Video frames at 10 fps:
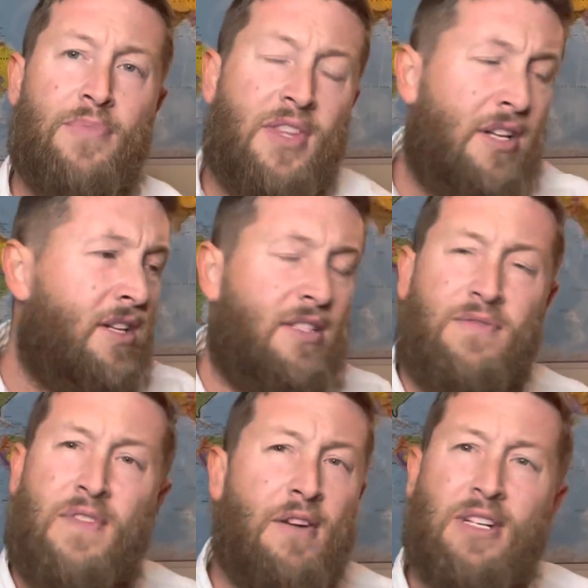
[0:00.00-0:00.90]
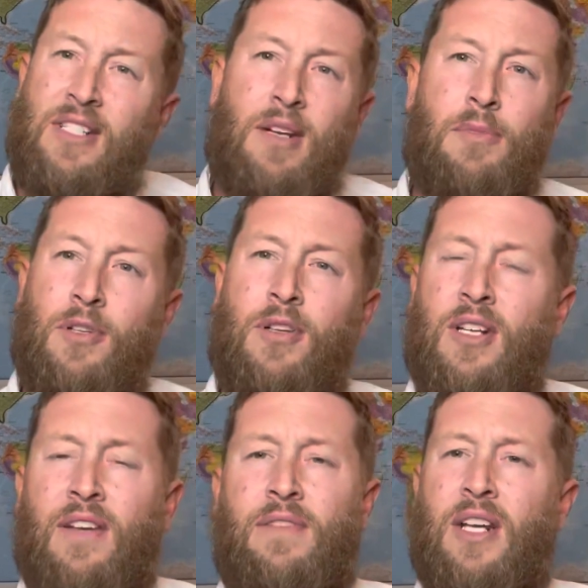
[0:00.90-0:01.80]
It's very similar.
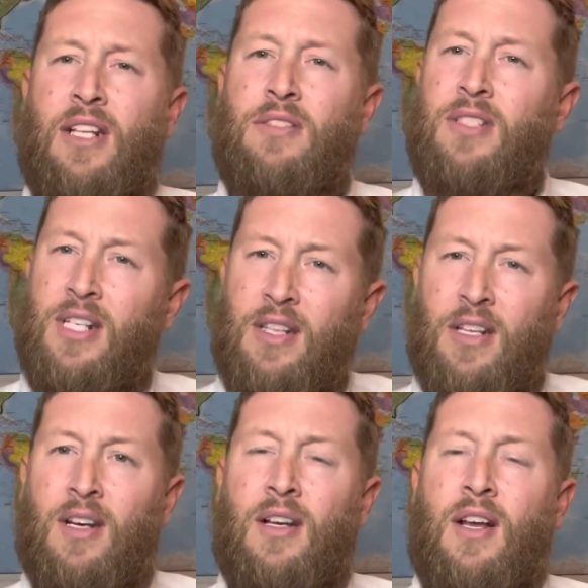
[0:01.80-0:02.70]
Can you see the